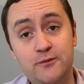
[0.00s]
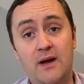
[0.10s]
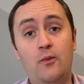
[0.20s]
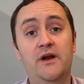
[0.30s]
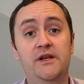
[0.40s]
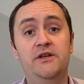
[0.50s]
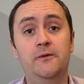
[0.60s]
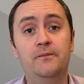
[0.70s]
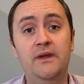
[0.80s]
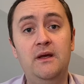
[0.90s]
what I want to do.
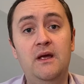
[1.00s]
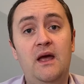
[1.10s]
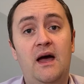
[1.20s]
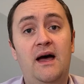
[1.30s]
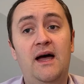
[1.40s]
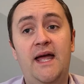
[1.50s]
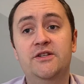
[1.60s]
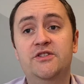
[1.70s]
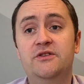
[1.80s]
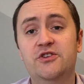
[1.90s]
And
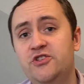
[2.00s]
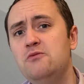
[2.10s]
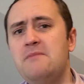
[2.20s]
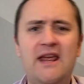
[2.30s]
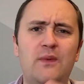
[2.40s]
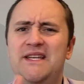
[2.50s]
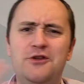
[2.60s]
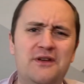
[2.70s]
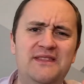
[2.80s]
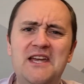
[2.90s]
there's two main ways
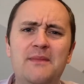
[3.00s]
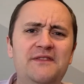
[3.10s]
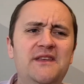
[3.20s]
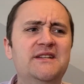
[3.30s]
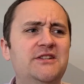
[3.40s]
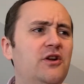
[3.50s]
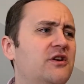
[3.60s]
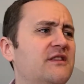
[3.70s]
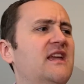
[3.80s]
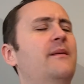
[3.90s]
you can think about this. You
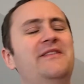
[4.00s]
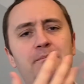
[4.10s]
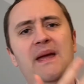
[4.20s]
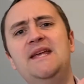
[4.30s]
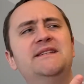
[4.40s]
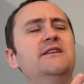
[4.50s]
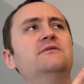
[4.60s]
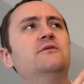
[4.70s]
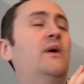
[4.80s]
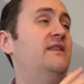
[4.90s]
can think about
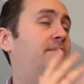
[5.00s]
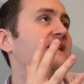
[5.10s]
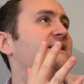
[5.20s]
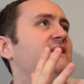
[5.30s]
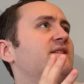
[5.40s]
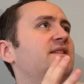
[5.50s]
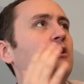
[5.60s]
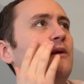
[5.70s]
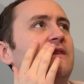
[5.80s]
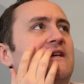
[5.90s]
the way the Bayesians deal
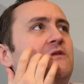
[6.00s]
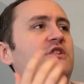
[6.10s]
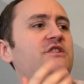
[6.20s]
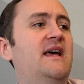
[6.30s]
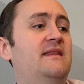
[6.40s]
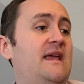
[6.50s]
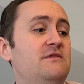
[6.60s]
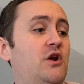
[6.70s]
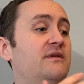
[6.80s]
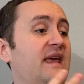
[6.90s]
with this, which is that they
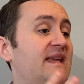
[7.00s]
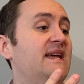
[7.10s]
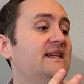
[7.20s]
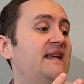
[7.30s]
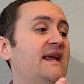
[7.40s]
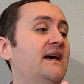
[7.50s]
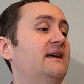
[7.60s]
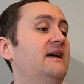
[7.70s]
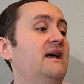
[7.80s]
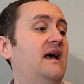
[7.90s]
get
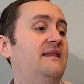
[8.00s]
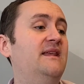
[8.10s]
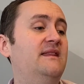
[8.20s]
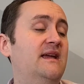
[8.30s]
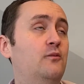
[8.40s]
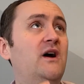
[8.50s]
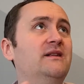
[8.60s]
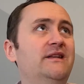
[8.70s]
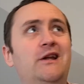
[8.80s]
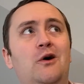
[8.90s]
data and they think, well,
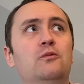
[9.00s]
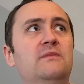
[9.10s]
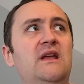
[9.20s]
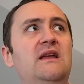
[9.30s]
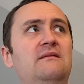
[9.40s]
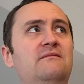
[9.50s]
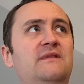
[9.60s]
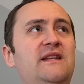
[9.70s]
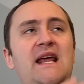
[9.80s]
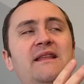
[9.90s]

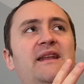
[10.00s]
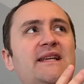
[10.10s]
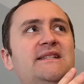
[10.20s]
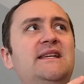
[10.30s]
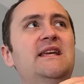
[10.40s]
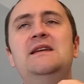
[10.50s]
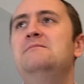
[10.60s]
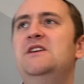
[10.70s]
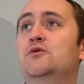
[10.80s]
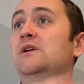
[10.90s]
the data that I see
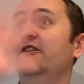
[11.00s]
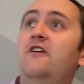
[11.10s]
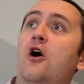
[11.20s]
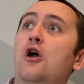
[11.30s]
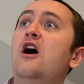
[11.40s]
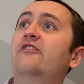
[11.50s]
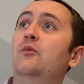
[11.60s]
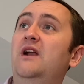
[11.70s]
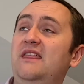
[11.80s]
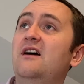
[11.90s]
is really far off from
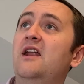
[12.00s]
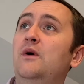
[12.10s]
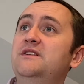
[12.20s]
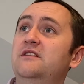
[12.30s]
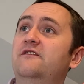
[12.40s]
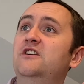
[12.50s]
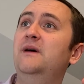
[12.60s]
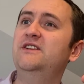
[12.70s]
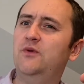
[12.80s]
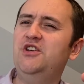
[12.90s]
what I thought it was in the first
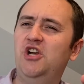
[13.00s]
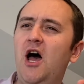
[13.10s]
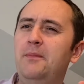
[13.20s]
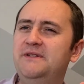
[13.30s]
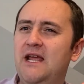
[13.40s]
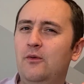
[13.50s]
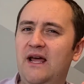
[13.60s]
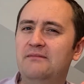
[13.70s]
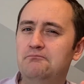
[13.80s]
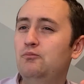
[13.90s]
place, so I should update what
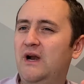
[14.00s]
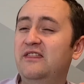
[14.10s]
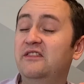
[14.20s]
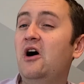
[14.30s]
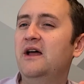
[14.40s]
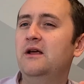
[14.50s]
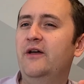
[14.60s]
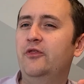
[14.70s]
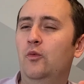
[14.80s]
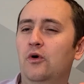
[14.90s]
I thought
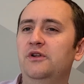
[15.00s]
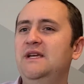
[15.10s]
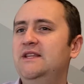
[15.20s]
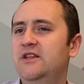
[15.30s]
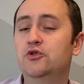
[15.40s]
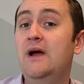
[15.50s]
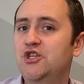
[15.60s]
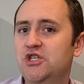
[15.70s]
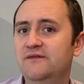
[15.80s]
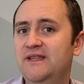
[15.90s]
about the world in the
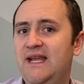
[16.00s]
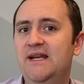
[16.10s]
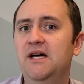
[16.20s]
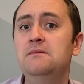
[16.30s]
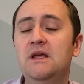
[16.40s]
direction of the data.